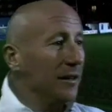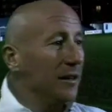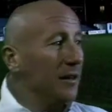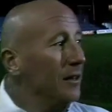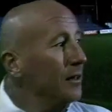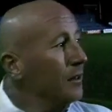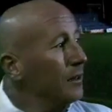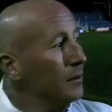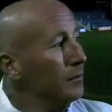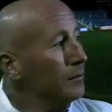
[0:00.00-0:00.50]

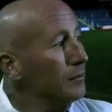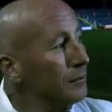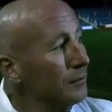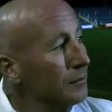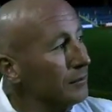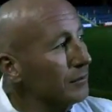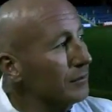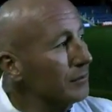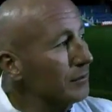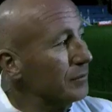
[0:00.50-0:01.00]

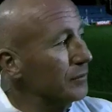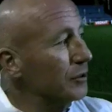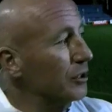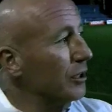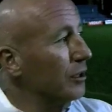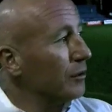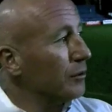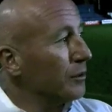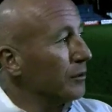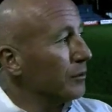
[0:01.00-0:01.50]

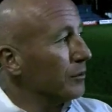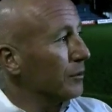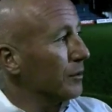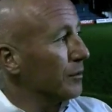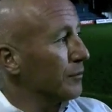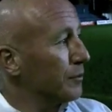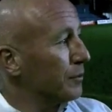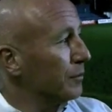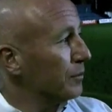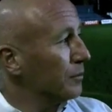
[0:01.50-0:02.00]
You know,
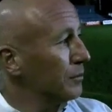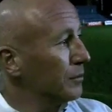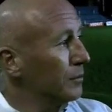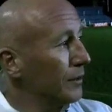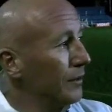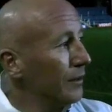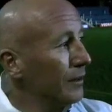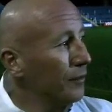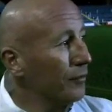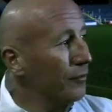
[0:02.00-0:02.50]

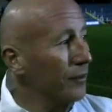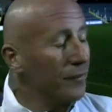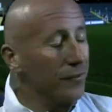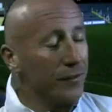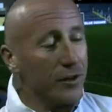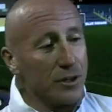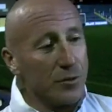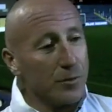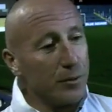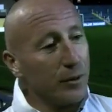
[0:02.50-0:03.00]
we had 3
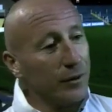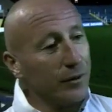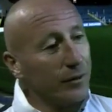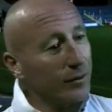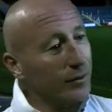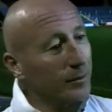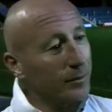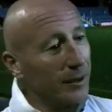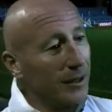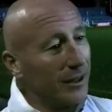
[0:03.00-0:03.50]
French boys